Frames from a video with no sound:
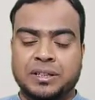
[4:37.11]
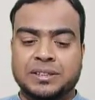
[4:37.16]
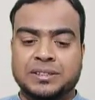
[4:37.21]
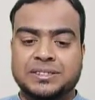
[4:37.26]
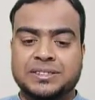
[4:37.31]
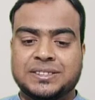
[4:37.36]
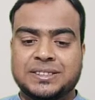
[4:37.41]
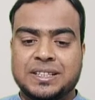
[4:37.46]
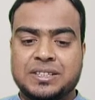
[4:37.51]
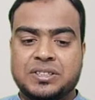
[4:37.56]

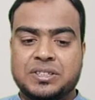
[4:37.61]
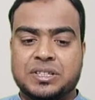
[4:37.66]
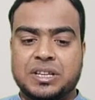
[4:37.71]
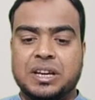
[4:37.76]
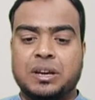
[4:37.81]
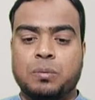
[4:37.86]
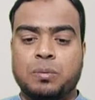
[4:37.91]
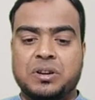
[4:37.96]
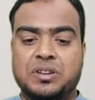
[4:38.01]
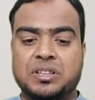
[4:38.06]

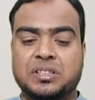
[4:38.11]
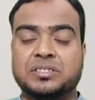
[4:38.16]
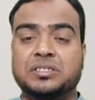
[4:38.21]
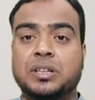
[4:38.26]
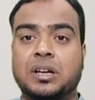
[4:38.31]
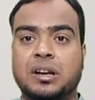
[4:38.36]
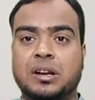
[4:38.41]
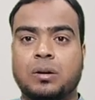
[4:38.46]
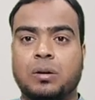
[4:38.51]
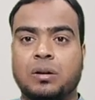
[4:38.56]
Such
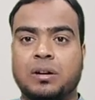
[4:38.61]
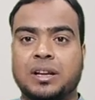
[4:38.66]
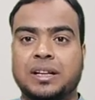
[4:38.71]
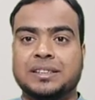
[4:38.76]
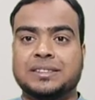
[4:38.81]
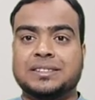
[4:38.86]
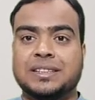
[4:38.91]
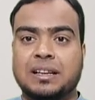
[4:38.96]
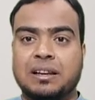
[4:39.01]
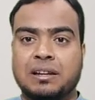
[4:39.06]
equations are called
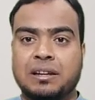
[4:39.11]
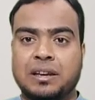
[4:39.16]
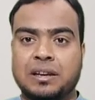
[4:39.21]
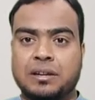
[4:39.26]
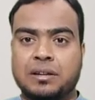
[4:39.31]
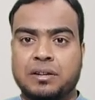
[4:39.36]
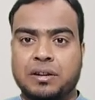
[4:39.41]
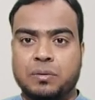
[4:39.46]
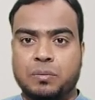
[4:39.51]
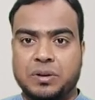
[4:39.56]
as
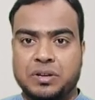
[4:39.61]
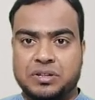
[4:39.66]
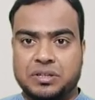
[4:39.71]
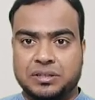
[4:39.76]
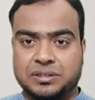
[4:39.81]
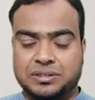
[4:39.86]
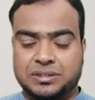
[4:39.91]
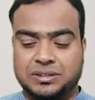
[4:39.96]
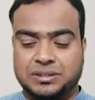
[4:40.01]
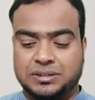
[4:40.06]
linear
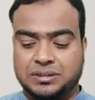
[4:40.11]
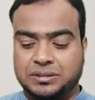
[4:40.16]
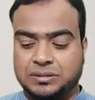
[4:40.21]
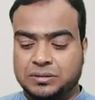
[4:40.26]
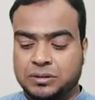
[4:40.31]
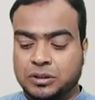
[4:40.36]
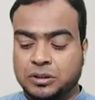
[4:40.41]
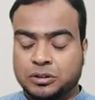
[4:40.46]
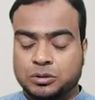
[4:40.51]
equations.